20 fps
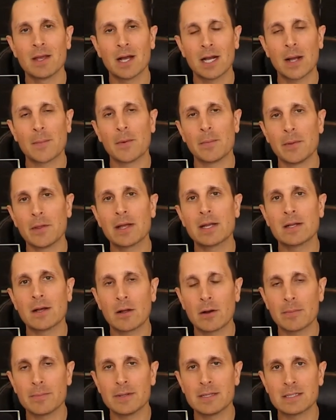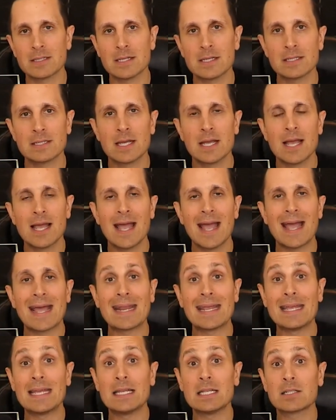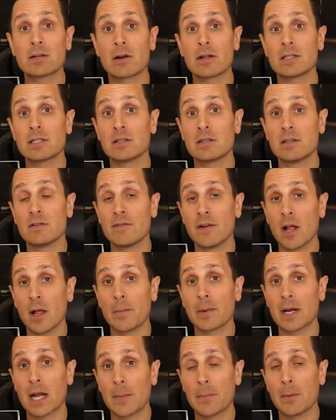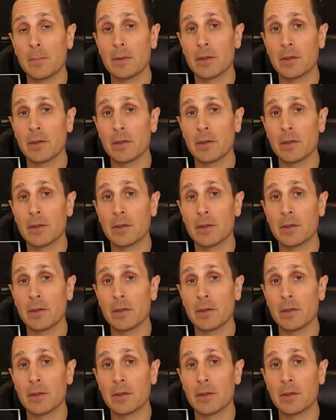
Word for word: a couple million dollar business, and he started to develop a couple